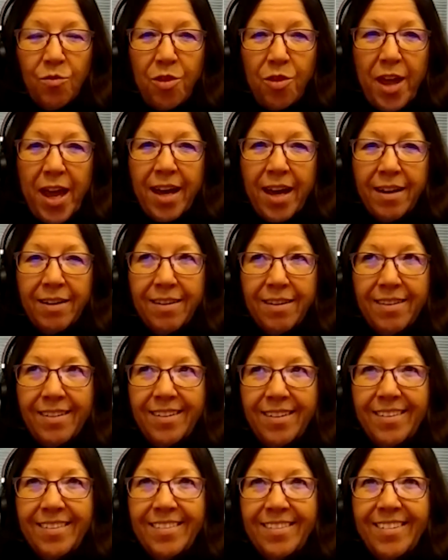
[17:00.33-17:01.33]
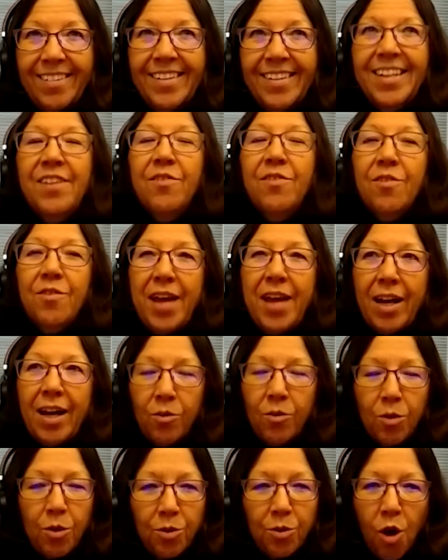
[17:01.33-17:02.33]
That
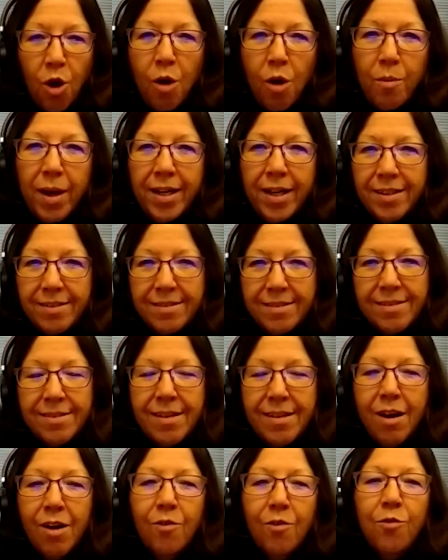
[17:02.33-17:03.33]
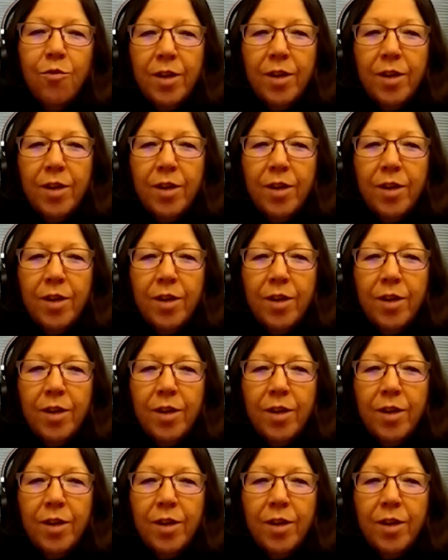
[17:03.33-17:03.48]
growth all by itself